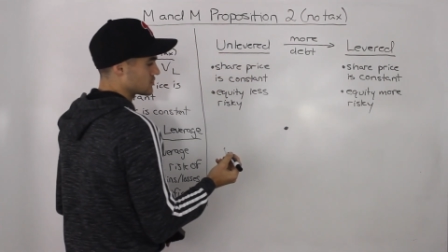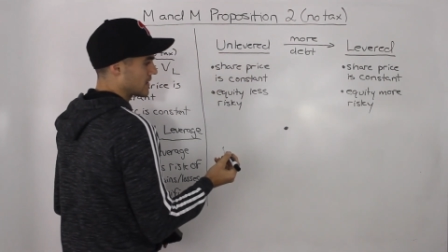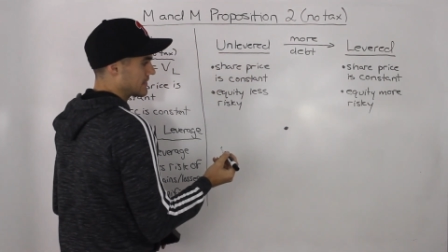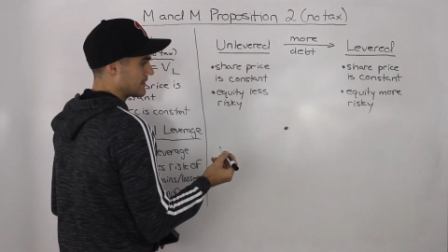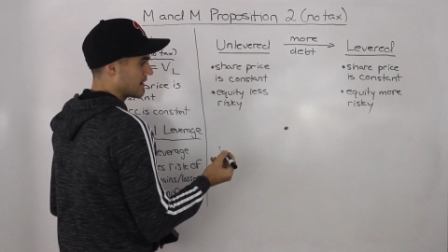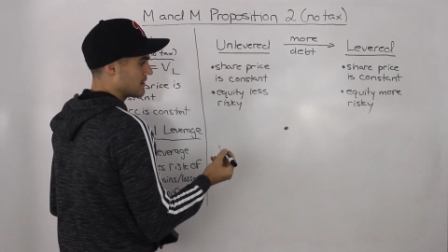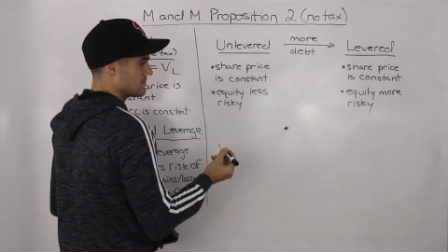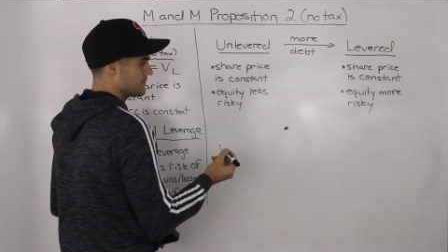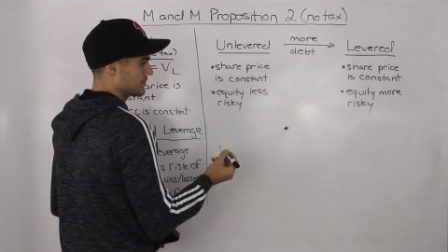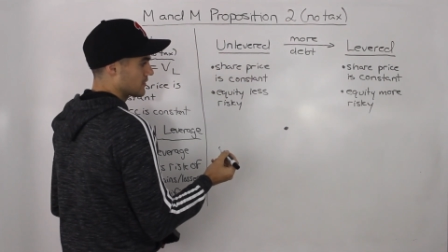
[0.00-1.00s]
is right
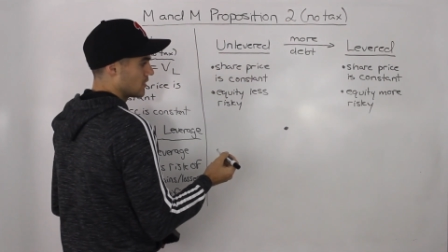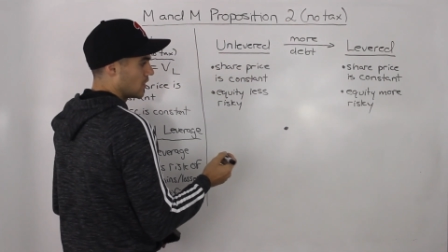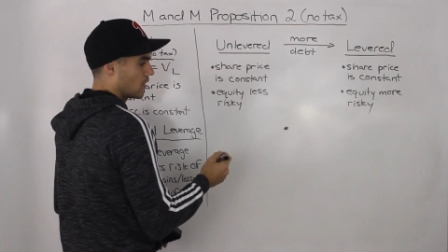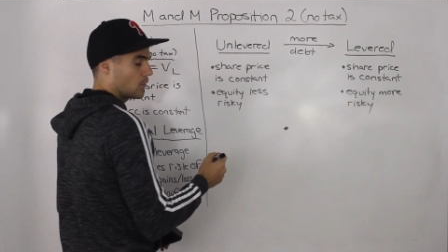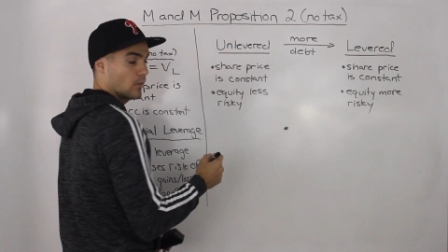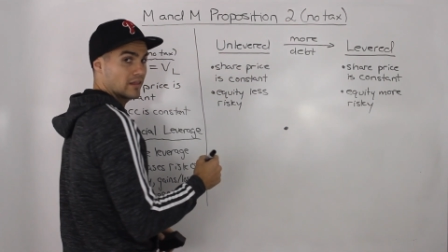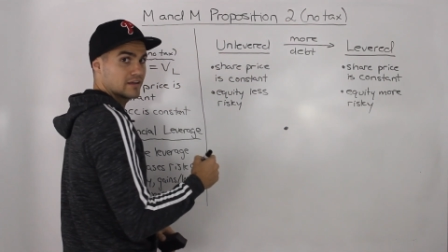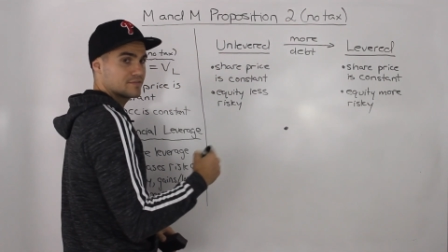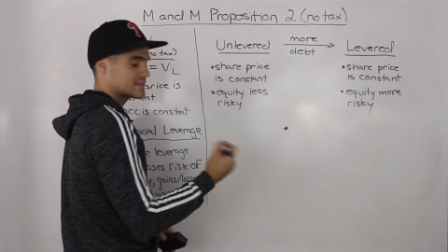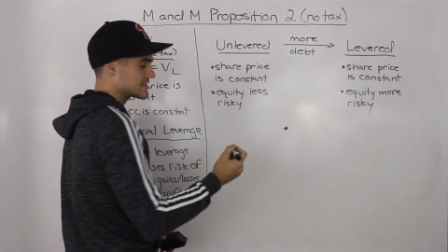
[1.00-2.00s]
there, well,
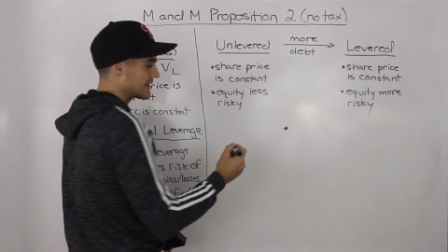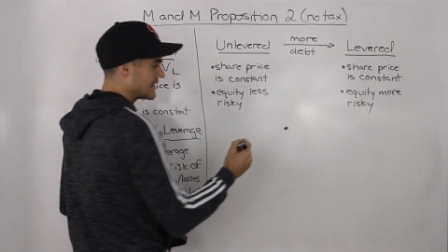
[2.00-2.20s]
if it's